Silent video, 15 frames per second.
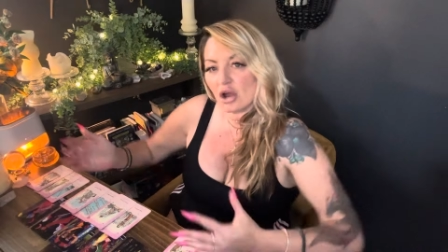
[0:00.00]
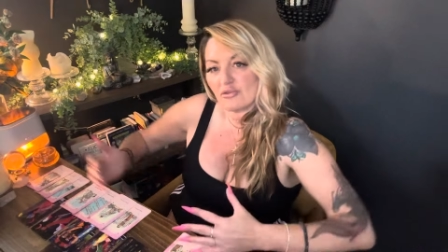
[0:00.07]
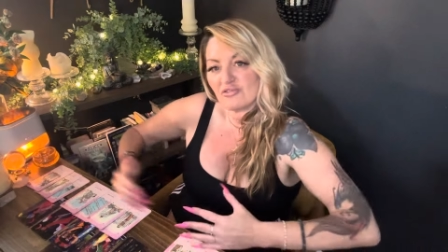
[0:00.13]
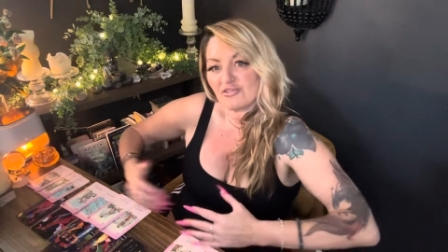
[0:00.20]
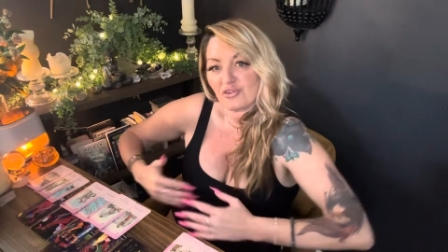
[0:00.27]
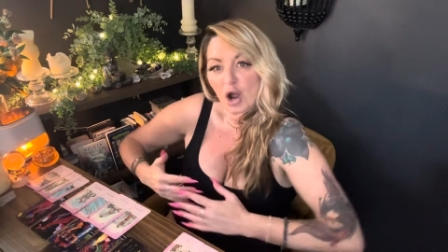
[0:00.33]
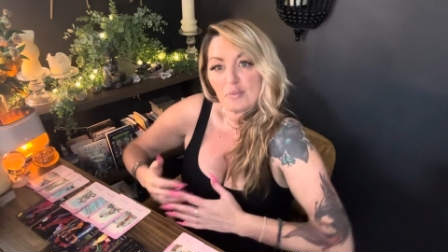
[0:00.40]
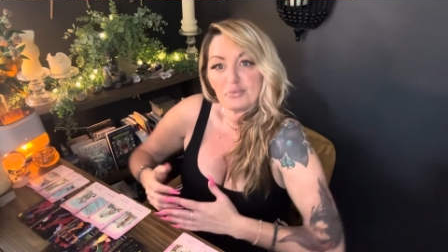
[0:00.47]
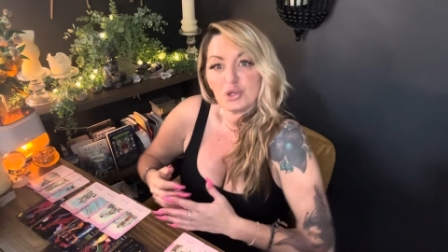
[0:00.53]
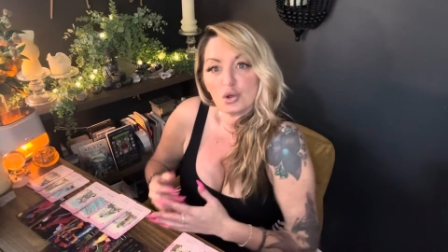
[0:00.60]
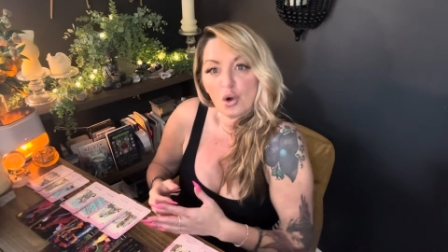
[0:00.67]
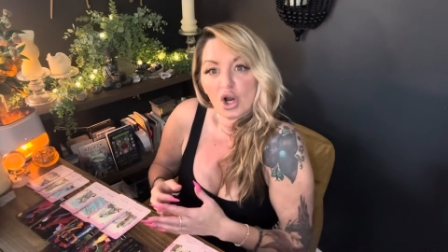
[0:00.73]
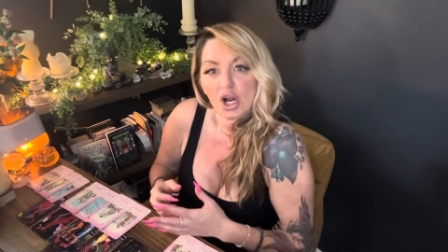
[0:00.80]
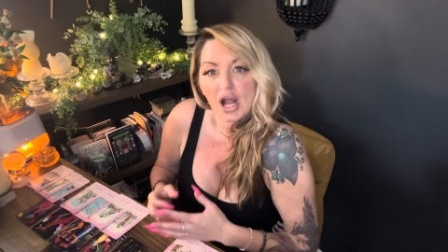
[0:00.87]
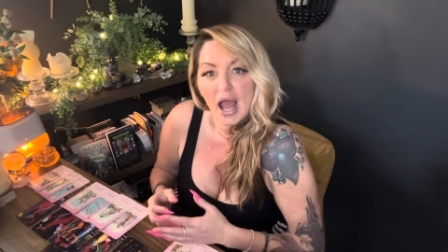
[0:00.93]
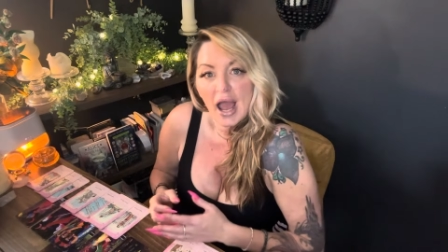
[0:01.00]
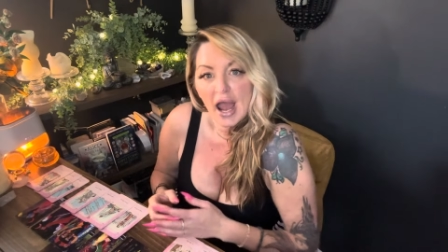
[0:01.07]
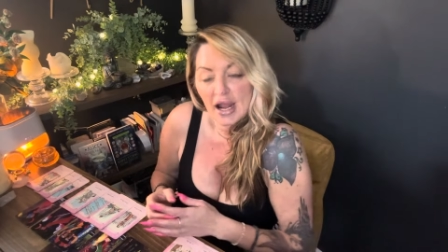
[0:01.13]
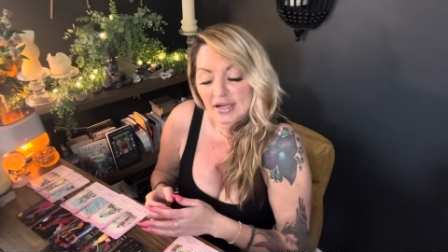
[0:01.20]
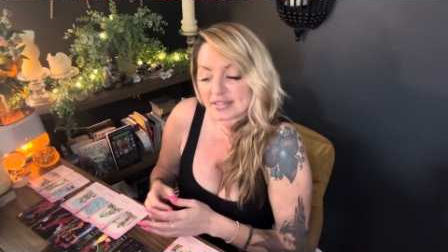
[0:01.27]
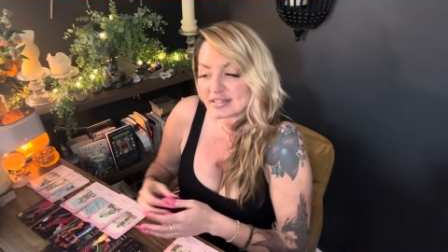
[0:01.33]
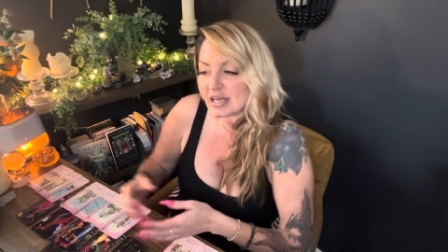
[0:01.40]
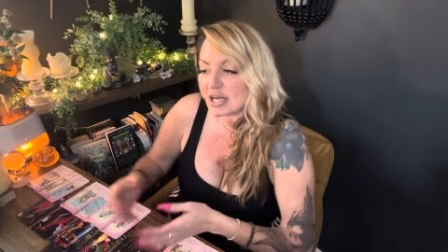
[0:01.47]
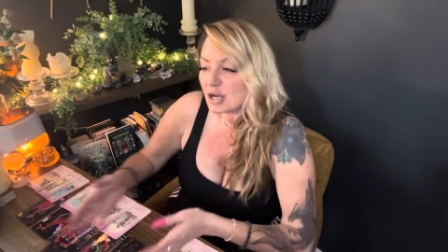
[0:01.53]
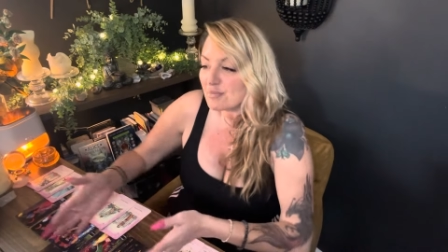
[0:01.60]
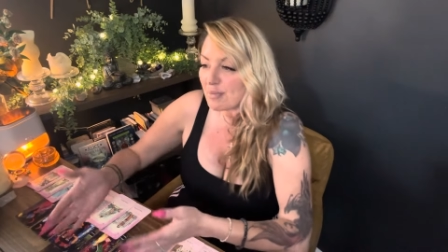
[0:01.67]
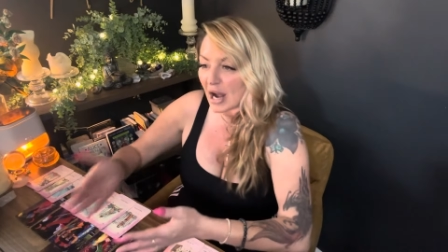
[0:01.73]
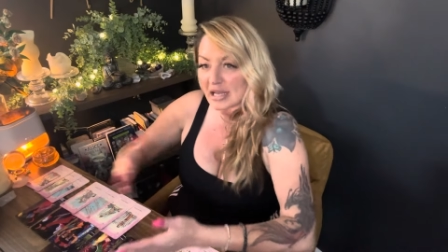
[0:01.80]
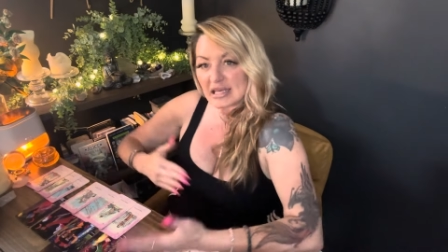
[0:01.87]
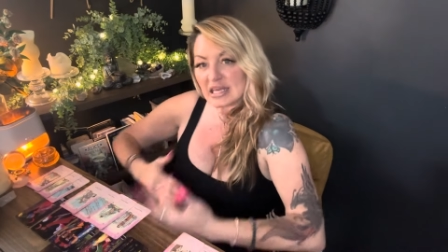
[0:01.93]
from your ex
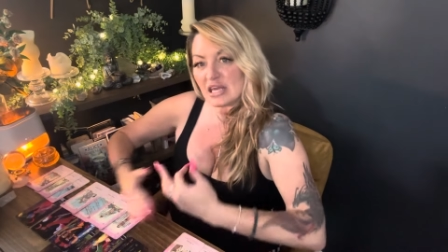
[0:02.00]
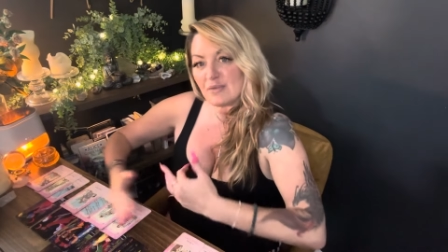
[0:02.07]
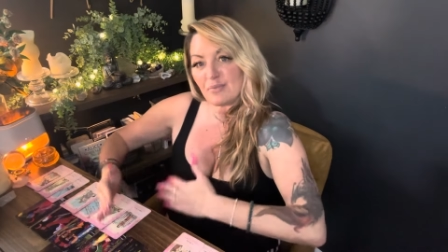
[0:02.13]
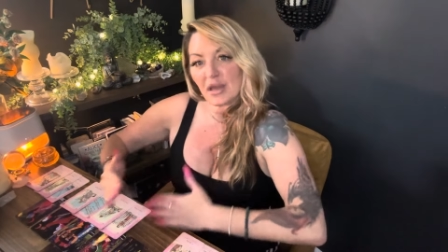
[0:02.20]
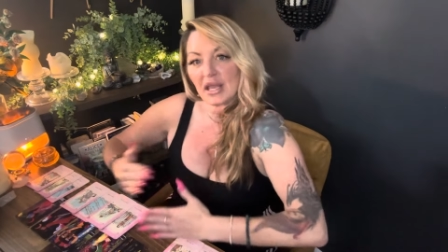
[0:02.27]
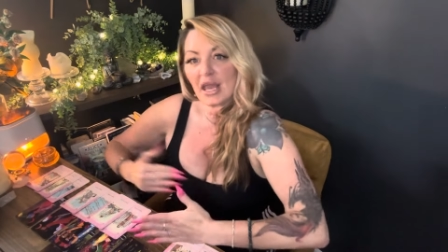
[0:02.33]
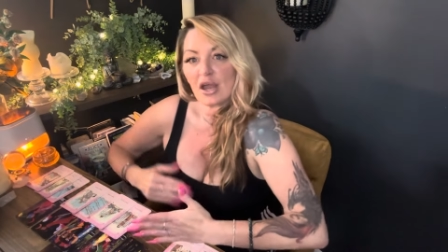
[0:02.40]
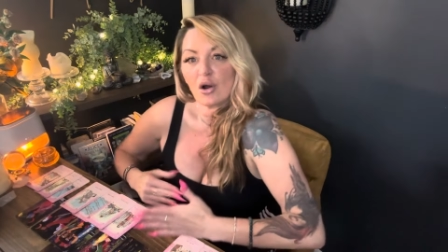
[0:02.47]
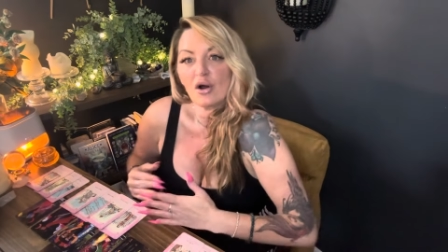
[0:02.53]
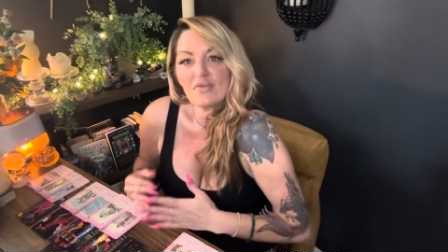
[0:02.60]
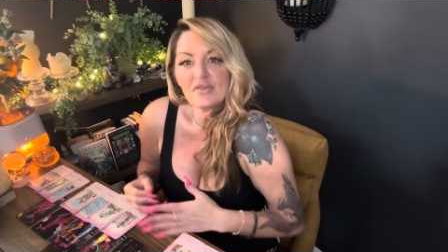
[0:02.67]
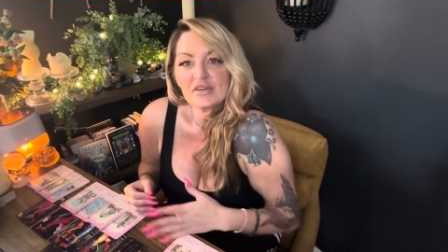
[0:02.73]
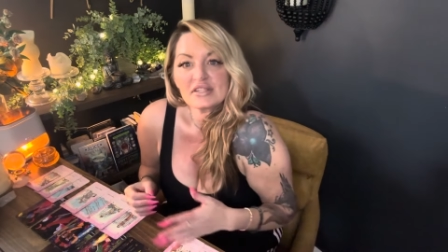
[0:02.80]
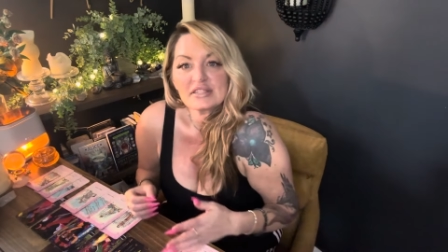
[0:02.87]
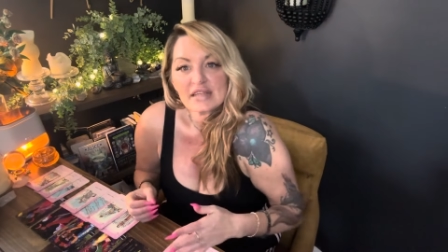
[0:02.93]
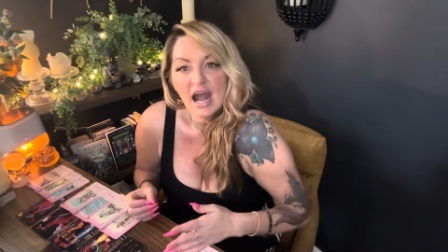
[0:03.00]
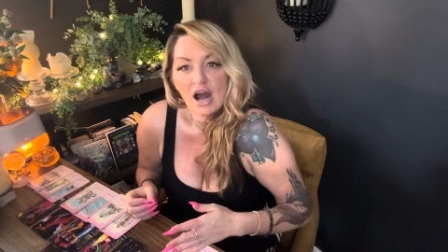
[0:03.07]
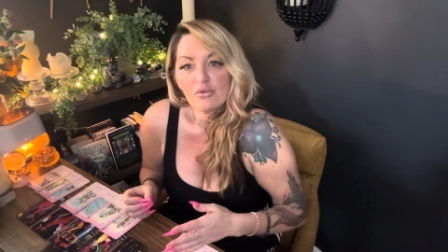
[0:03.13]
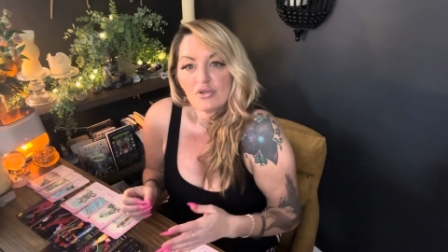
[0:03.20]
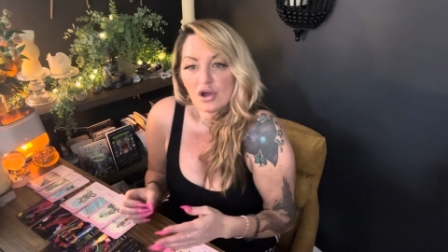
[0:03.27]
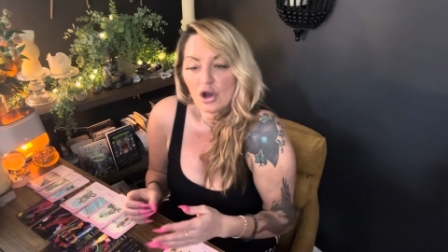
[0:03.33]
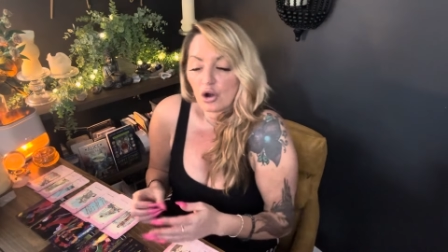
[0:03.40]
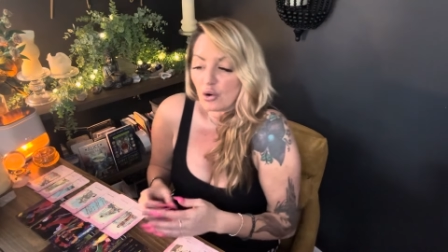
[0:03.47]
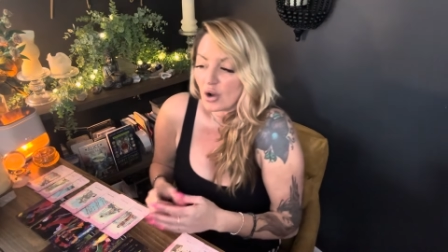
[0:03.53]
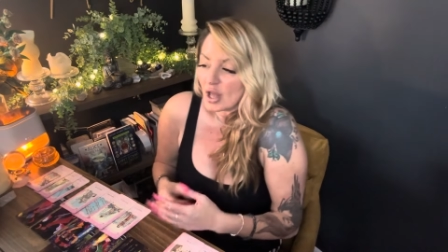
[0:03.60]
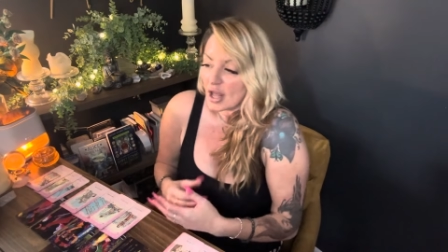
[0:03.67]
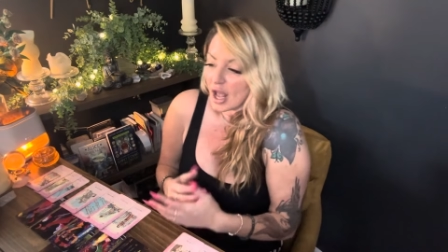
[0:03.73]
by keeping it on the down low